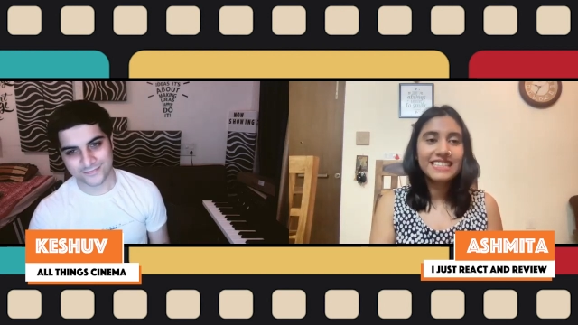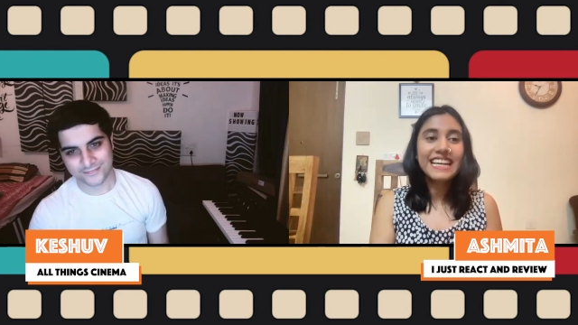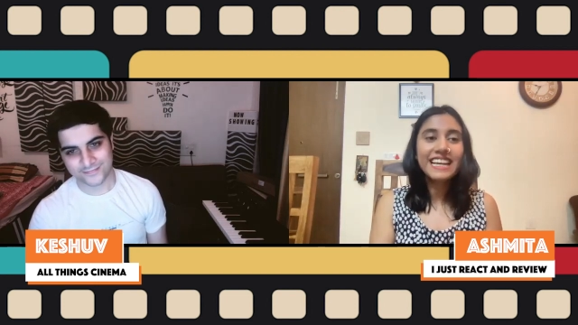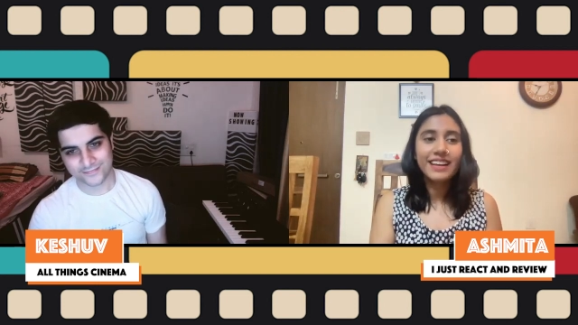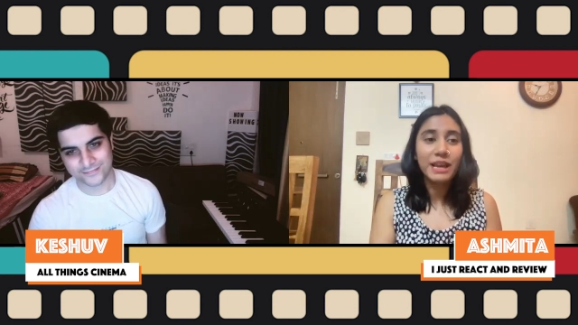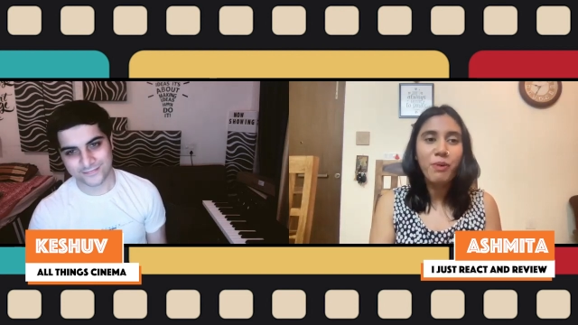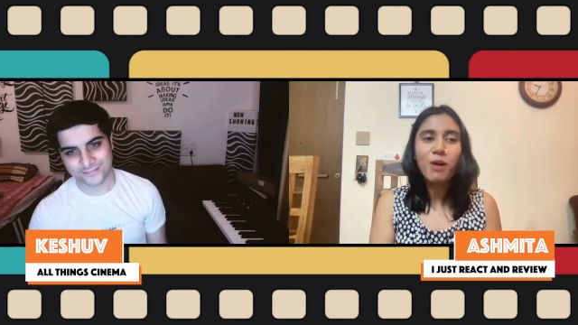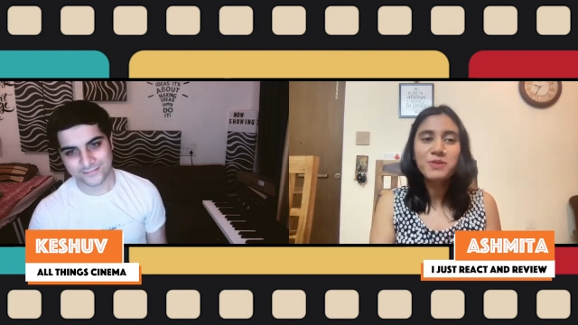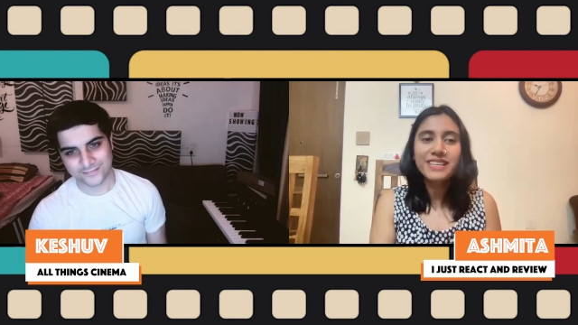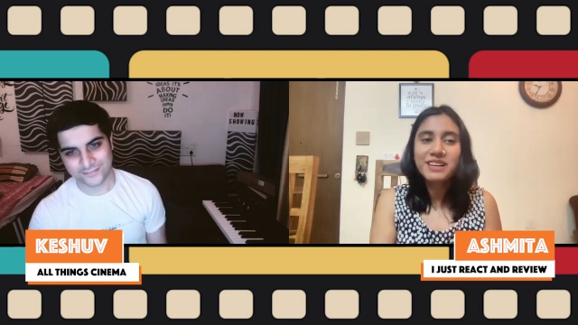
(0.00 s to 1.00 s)
Speaker 1: scene, hip
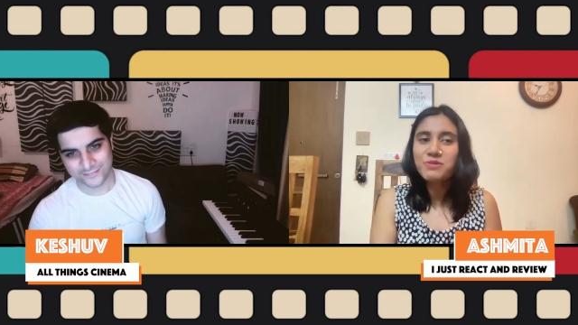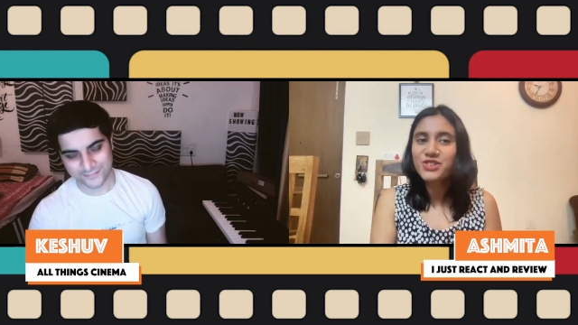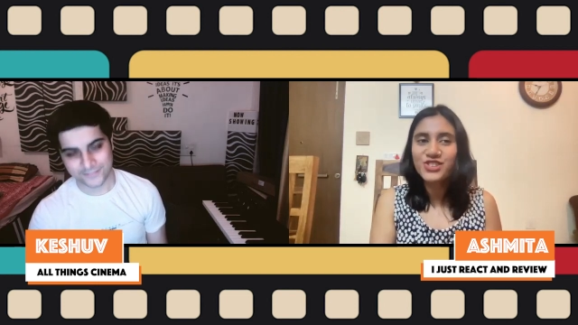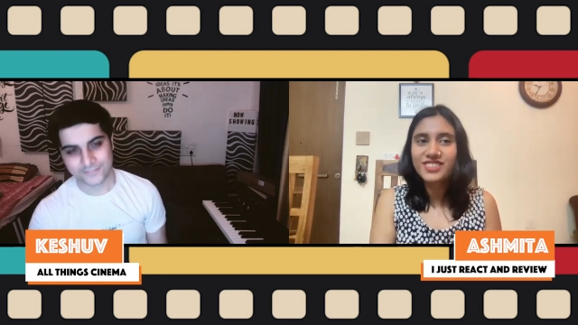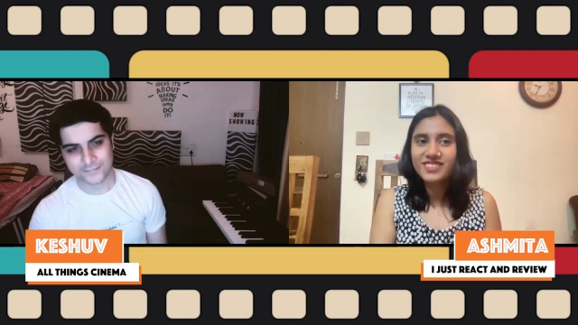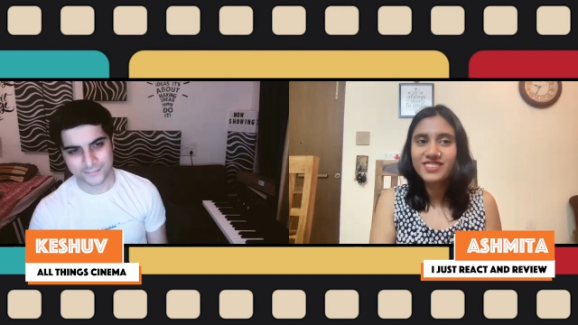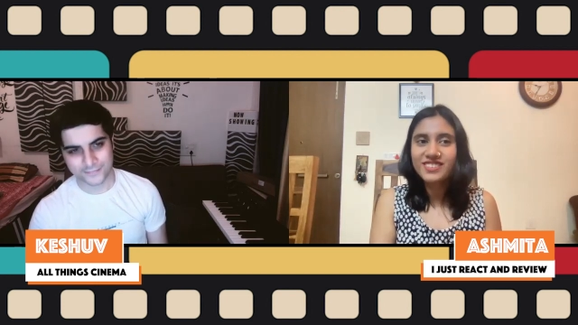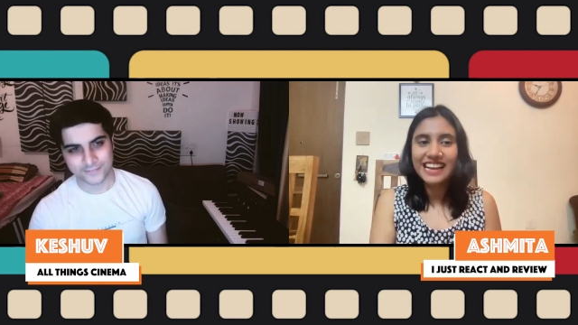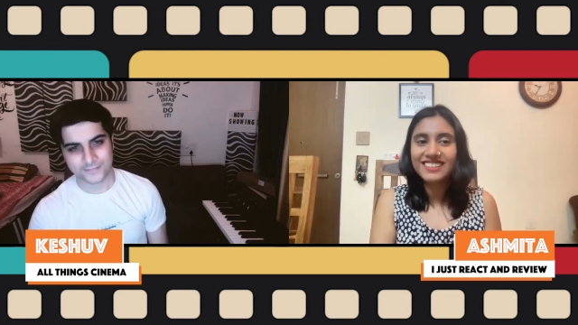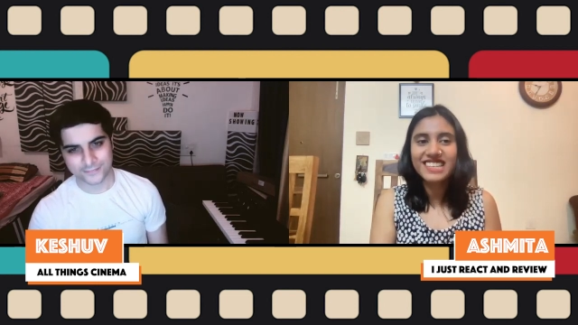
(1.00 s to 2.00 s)
hop scene, which is
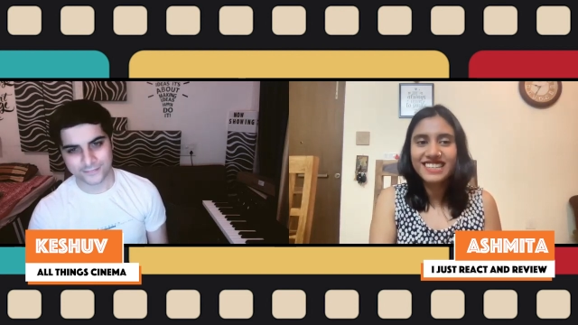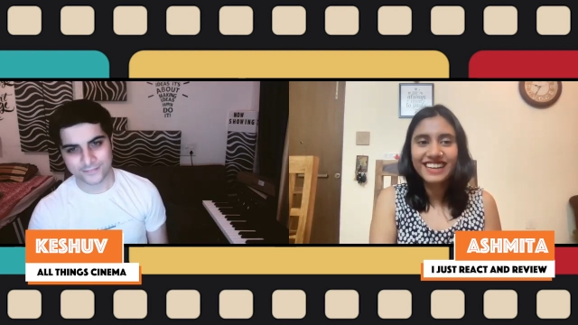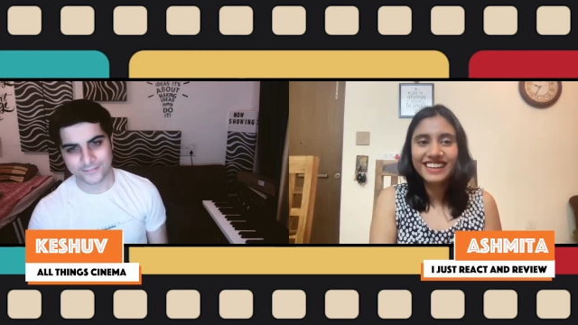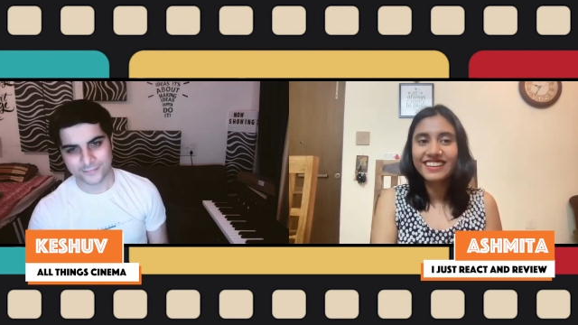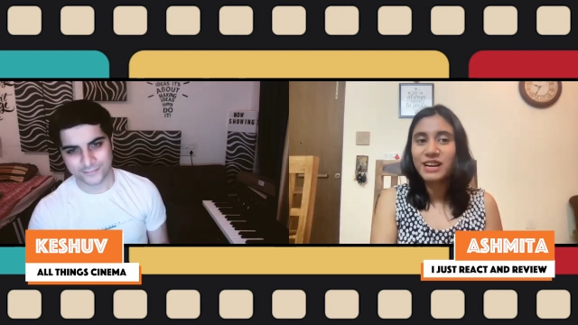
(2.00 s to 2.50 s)
existing in India,